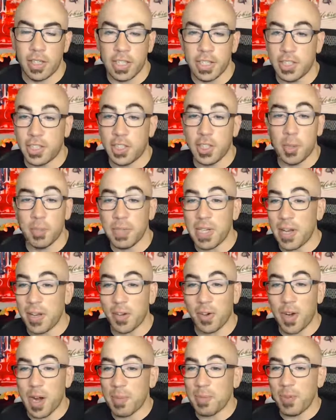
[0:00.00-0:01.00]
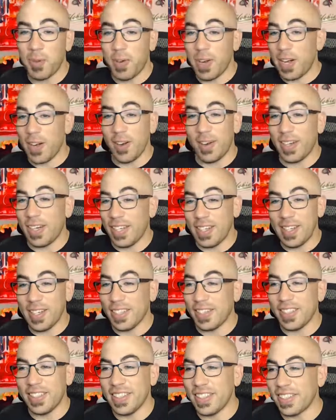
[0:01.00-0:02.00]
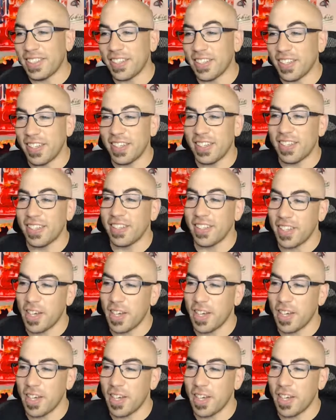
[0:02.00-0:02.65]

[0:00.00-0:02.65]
he just jumped out and grabbed the rear and then just took it in.